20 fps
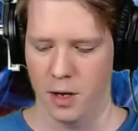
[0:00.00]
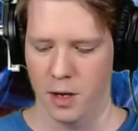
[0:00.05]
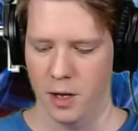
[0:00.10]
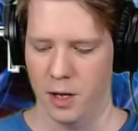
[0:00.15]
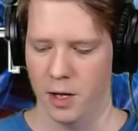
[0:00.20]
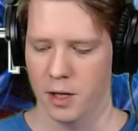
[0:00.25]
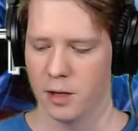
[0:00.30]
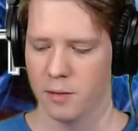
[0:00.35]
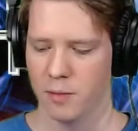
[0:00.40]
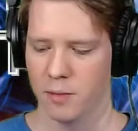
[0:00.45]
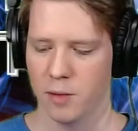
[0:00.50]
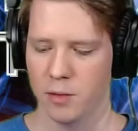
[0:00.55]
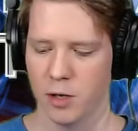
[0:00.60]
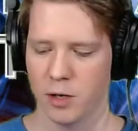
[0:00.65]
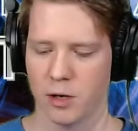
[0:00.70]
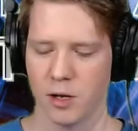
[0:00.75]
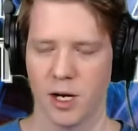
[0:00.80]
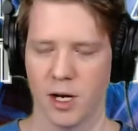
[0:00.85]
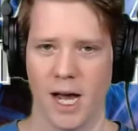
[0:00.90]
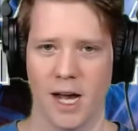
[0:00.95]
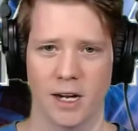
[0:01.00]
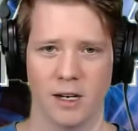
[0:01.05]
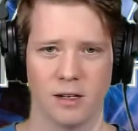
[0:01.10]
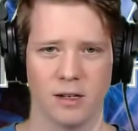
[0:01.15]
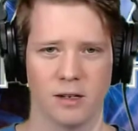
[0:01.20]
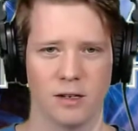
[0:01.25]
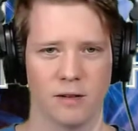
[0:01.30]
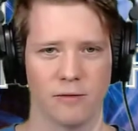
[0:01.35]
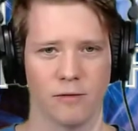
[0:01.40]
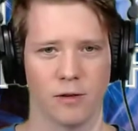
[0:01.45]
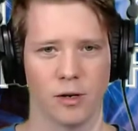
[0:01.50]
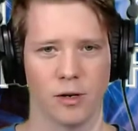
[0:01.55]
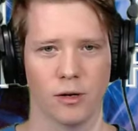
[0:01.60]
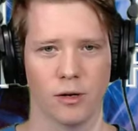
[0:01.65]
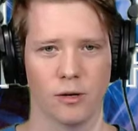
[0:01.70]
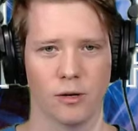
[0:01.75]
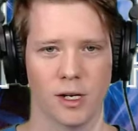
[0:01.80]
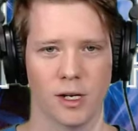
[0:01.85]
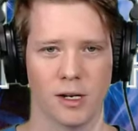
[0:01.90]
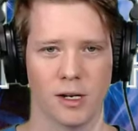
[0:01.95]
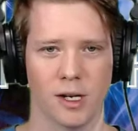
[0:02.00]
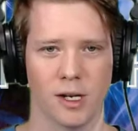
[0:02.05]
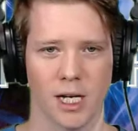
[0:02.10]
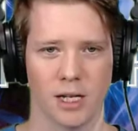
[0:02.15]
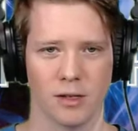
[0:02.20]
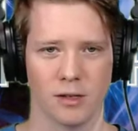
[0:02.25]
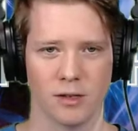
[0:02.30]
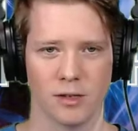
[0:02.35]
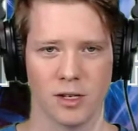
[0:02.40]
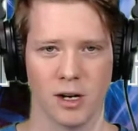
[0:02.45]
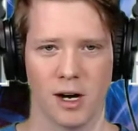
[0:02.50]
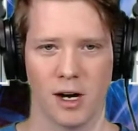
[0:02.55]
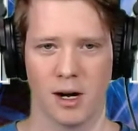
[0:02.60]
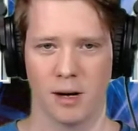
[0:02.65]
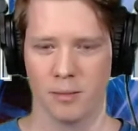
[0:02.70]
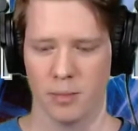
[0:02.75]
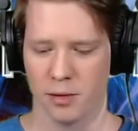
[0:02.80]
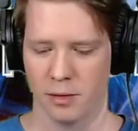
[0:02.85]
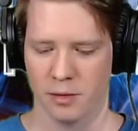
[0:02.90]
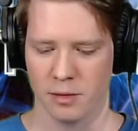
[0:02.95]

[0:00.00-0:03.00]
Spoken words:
And then maybe you could add a different note in at the top.